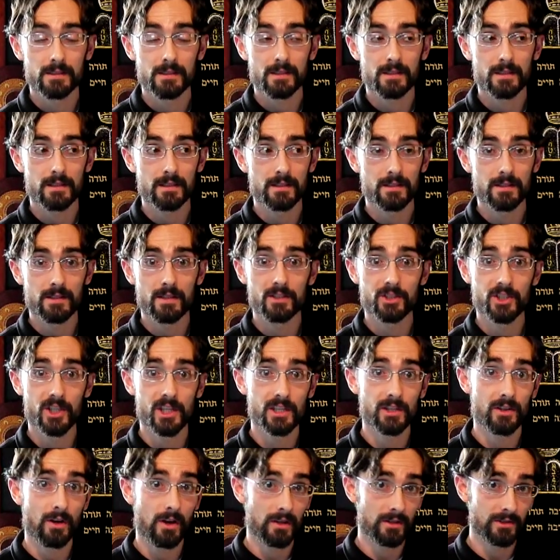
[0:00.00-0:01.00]
the, the
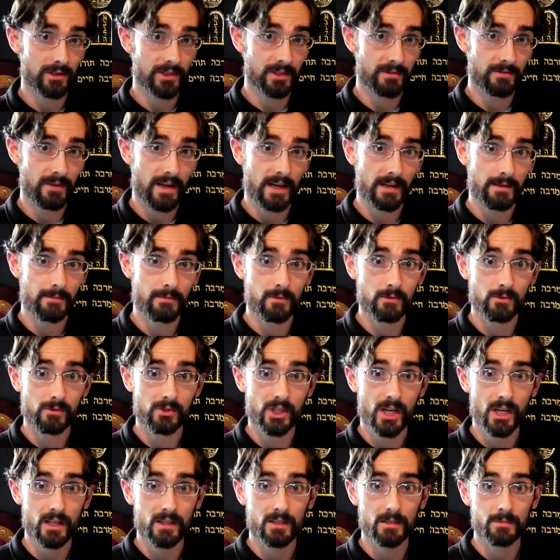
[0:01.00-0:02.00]
genealogy of Adam through
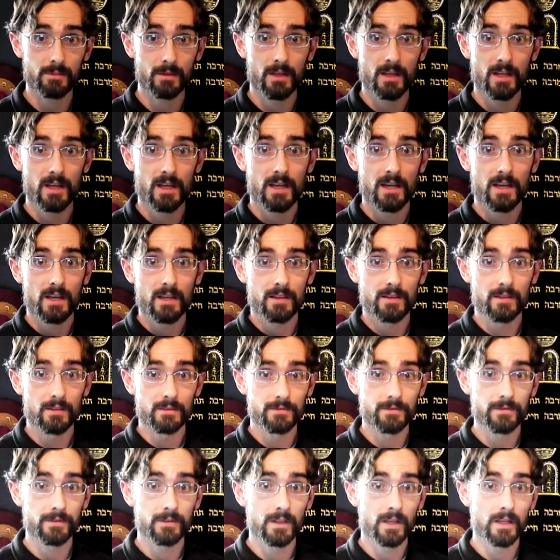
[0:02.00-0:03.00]
Jacob, the
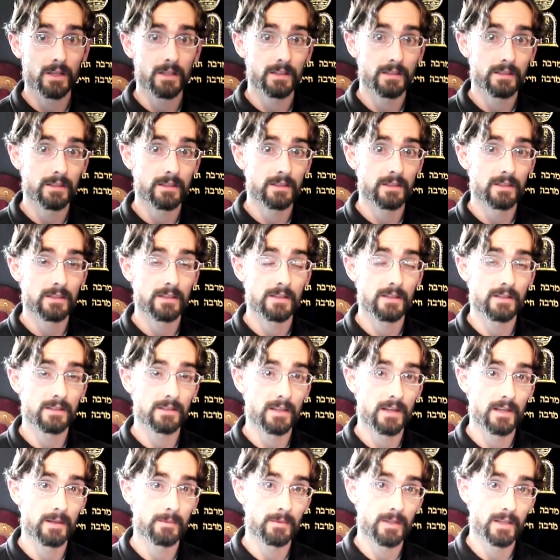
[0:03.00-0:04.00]
flood, the
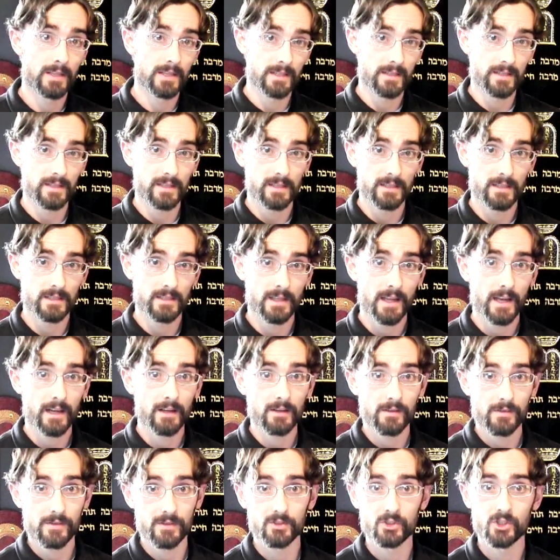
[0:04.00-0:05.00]
timeline of the
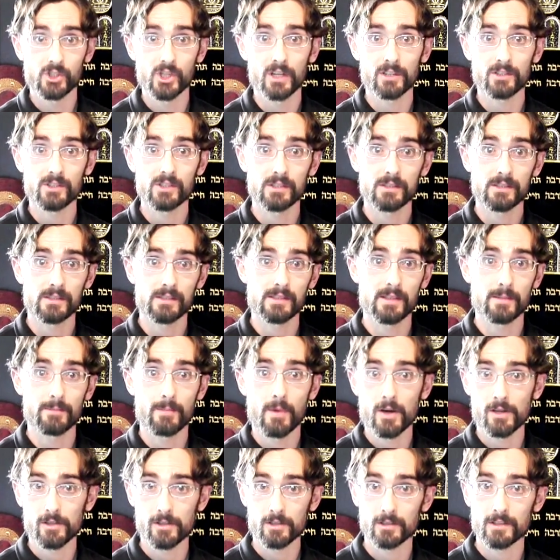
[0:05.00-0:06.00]
era of the judges, the
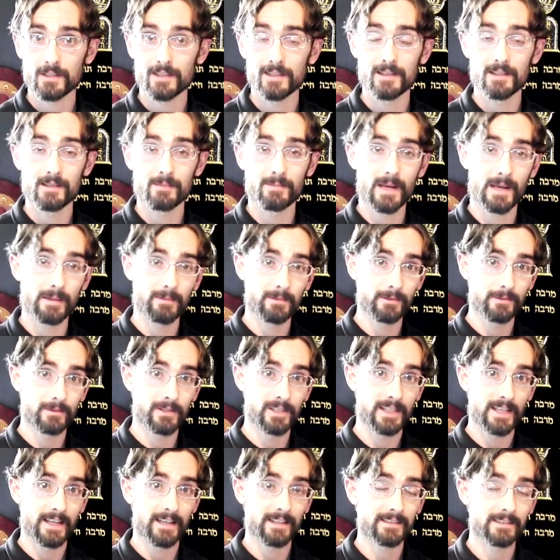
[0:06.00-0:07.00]
monarchy, and the
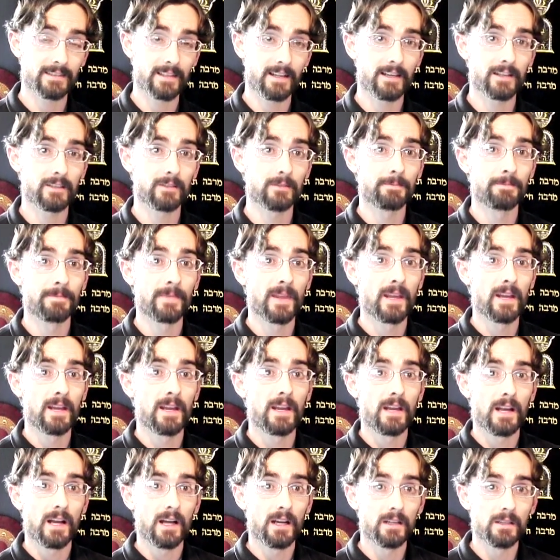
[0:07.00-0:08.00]
Babylonian exile.
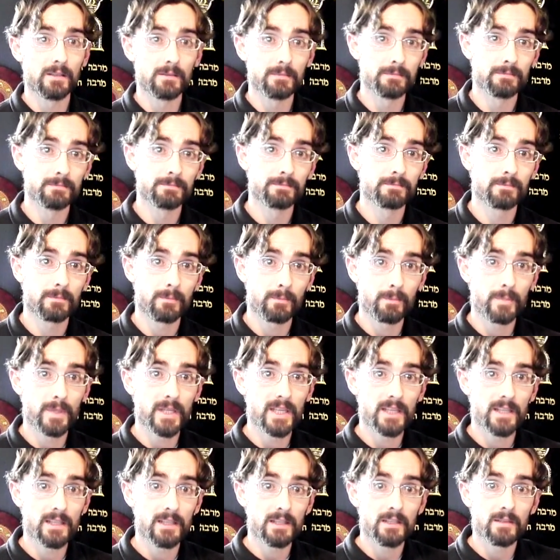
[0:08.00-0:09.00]
Um,
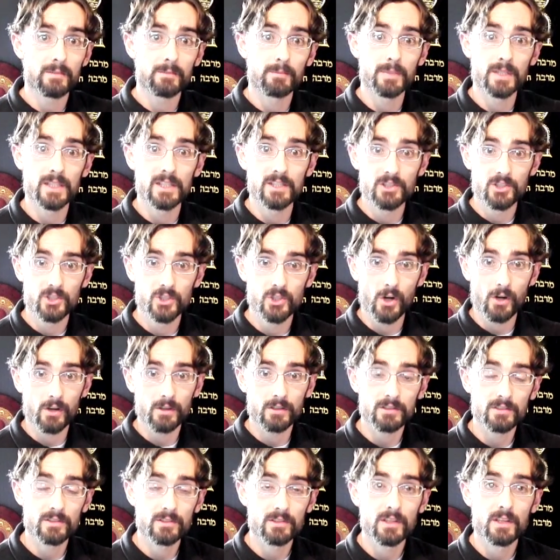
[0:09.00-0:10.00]
B being
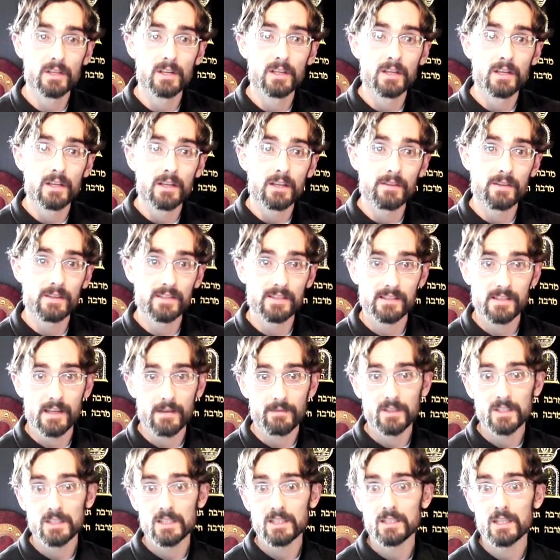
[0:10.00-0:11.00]
charts, the
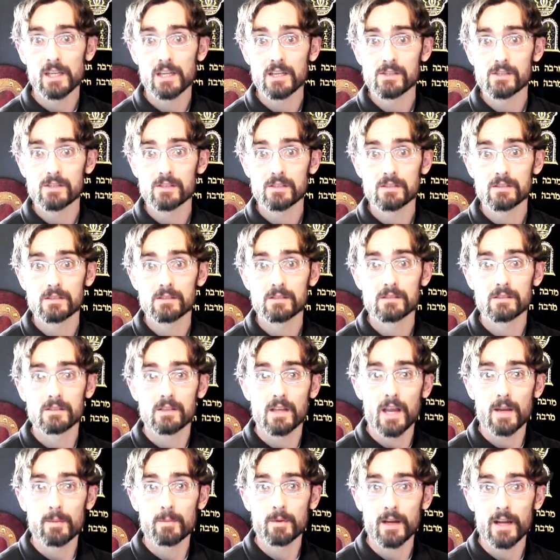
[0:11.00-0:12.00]
70 nations,
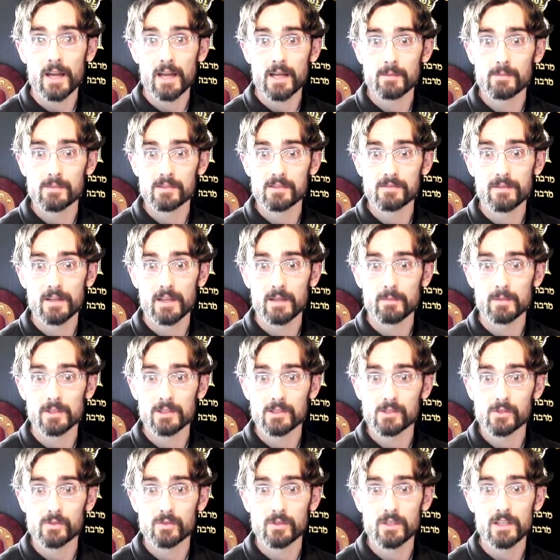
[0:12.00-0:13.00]
Abraham's family
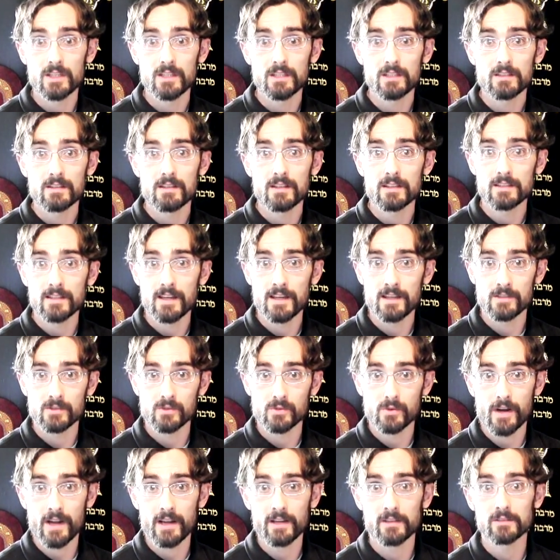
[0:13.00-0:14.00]
tree, the 10
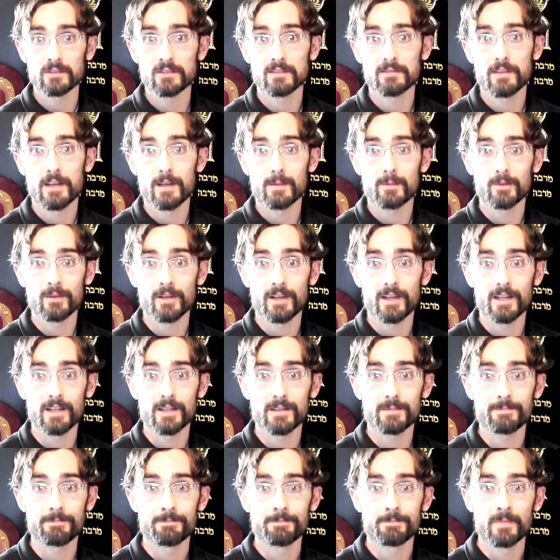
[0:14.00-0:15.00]
trials of
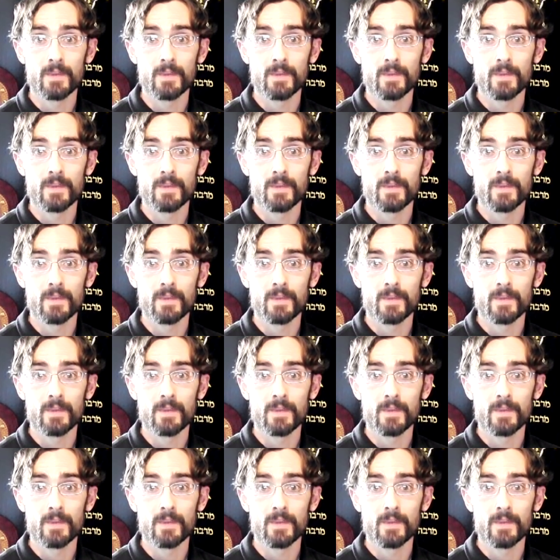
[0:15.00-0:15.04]
Abraham,